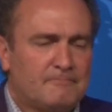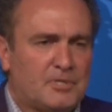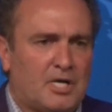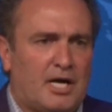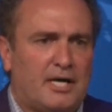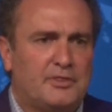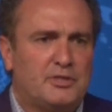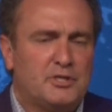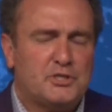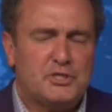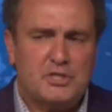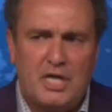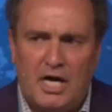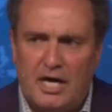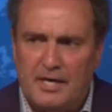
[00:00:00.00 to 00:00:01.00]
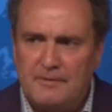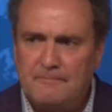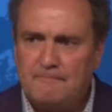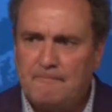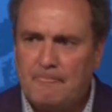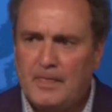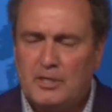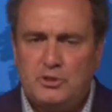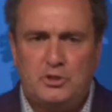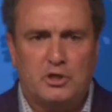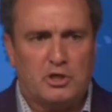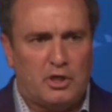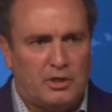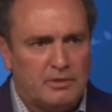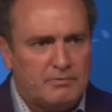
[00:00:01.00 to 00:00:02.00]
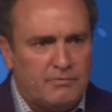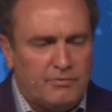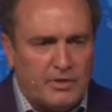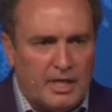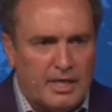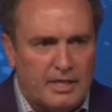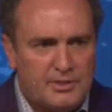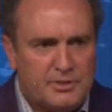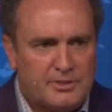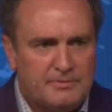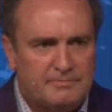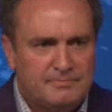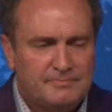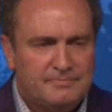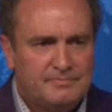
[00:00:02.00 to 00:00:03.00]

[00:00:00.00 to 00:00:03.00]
God the Son took on flesh.